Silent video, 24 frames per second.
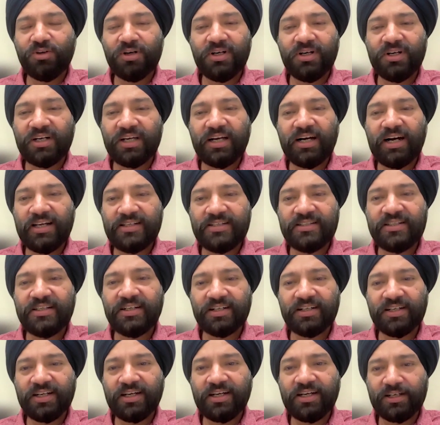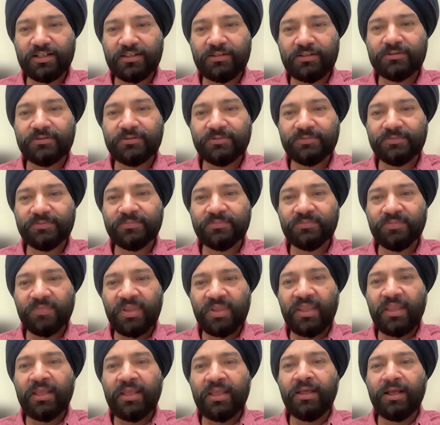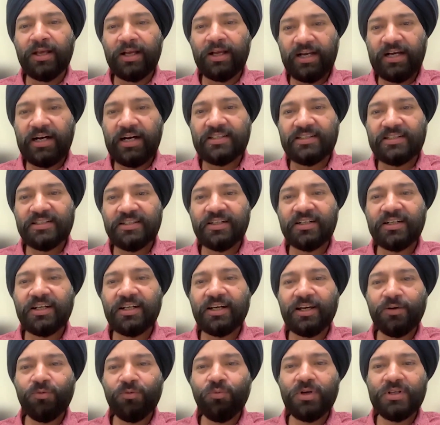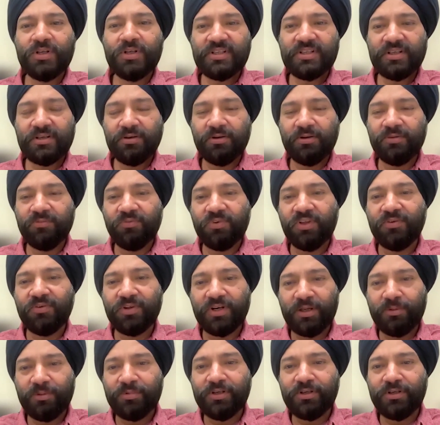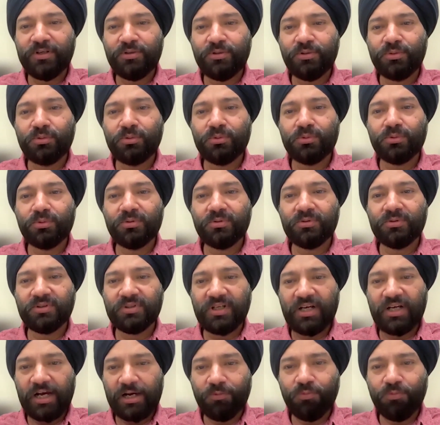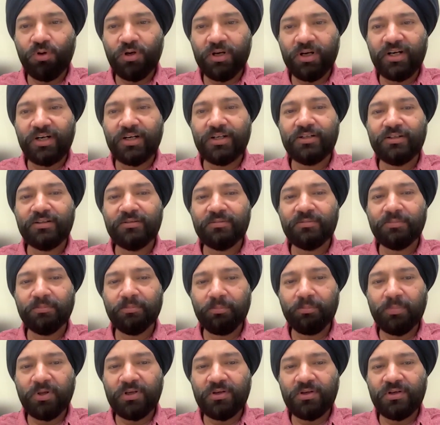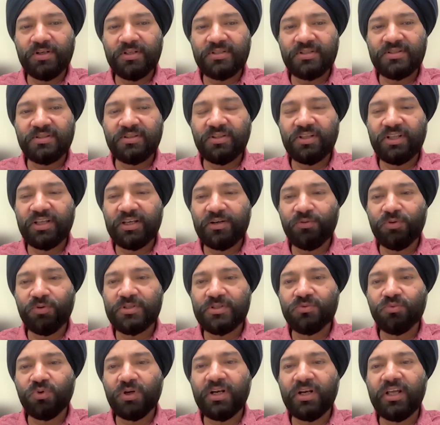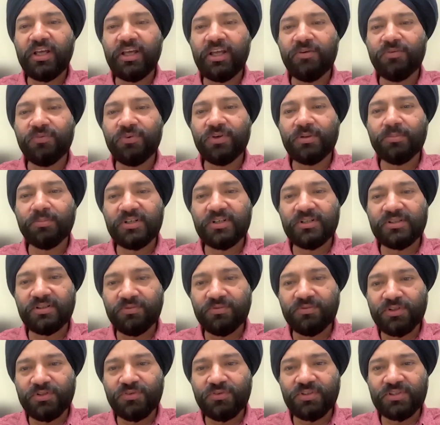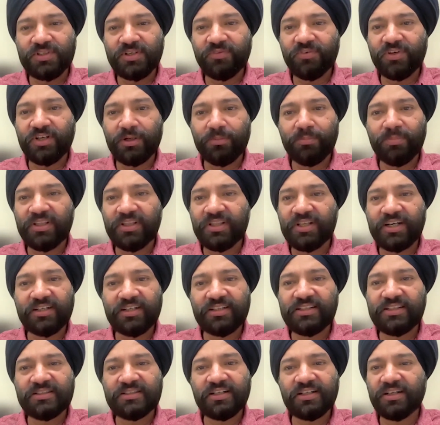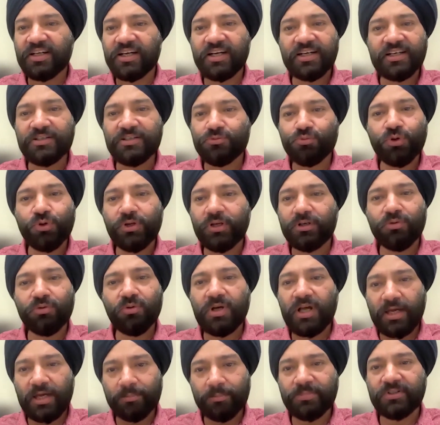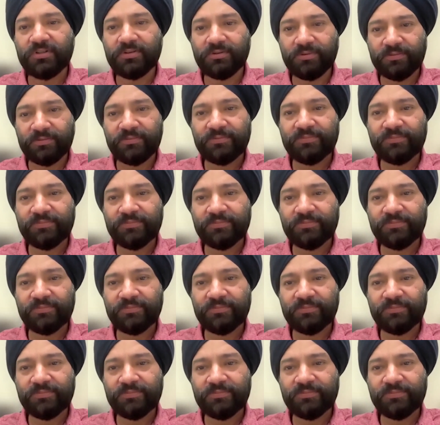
called Ghazi Attack. Ghazi Attack was, we were able to avoid because there was one information which was available that this attack is going to happen.